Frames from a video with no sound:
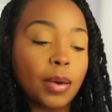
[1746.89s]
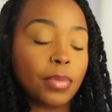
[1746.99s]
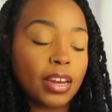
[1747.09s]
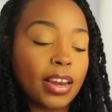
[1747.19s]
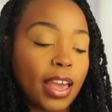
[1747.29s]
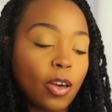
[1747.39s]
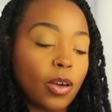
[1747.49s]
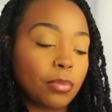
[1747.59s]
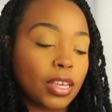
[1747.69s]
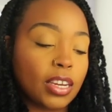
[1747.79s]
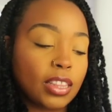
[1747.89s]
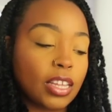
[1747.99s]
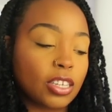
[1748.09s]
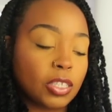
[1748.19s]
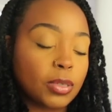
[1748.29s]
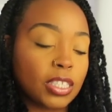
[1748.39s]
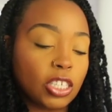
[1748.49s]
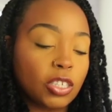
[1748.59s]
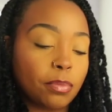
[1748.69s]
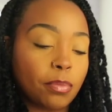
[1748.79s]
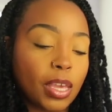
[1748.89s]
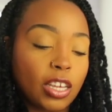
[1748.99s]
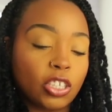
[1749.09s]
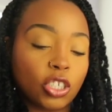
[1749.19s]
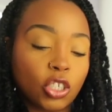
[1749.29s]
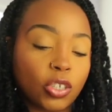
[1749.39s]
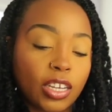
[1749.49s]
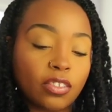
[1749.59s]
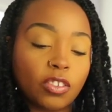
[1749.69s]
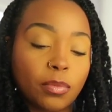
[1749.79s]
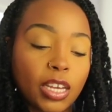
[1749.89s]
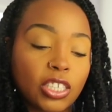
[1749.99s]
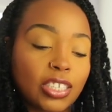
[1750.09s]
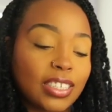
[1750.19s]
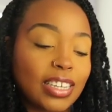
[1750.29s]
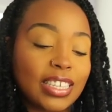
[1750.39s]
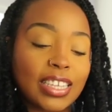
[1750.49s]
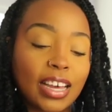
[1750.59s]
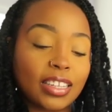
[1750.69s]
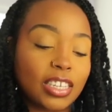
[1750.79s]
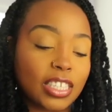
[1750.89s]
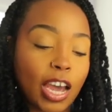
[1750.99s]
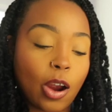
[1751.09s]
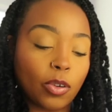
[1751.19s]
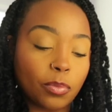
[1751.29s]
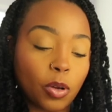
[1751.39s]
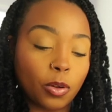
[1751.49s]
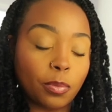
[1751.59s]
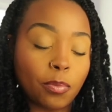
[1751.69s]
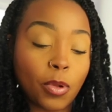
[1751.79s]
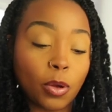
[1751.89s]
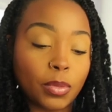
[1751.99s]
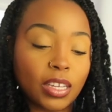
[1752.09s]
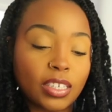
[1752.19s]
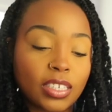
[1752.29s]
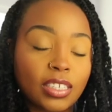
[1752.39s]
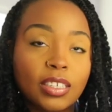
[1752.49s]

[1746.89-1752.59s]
But now I'm getting that there's been such a major transformation. Exactly, it's tower mo moment